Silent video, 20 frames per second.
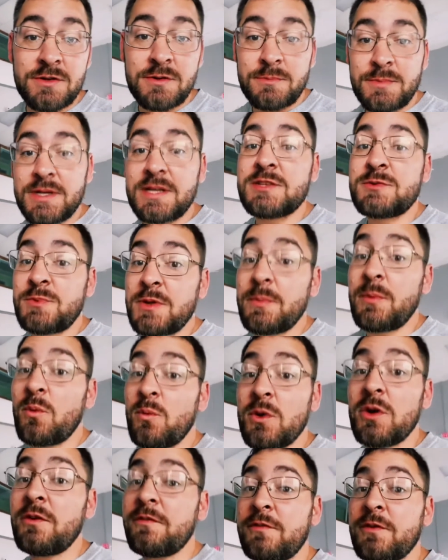because people
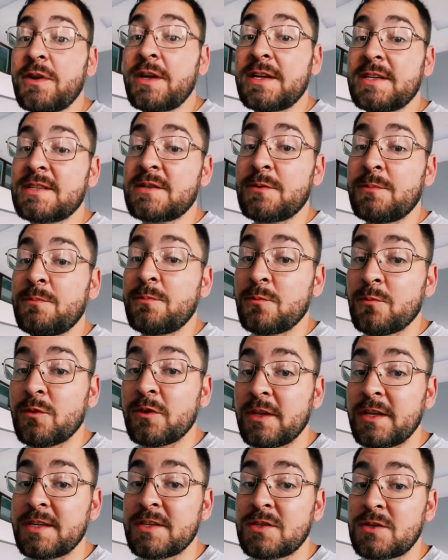will forget to
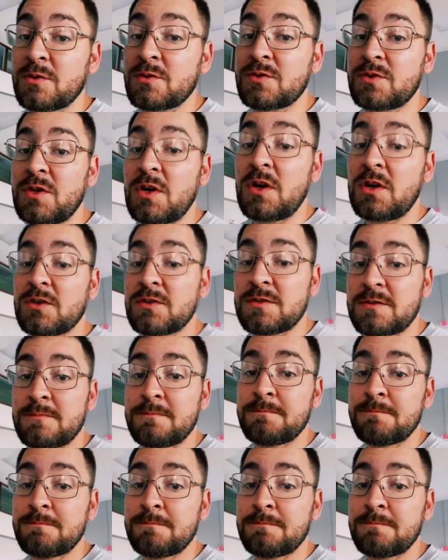release those dogs.